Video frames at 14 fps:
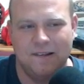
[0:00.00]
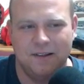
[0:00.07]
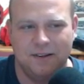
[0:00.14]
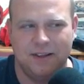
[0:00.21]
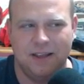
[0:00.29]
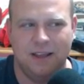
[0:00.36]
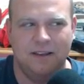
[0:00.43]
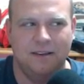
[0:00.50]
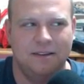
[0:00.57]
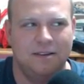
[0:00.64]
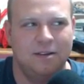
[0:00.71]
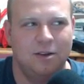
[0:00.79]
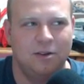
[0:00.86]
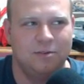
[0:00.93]
Okay.
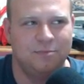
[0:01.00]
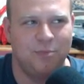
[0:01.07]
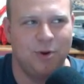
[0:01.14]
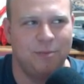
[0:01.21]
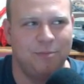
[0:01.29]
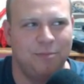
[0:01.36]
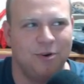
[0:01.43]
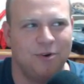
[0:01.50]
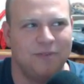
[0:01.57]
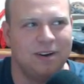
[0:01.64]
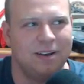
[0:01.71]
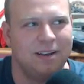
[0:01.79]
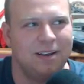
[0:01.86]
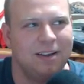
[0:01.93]
Point
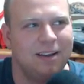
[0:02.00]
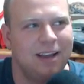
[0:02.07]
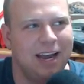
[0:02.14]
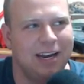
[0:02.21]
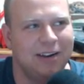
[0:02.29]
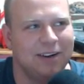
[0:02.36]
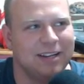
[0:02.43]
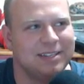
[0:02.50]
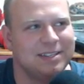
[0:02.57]
proven. Anyways.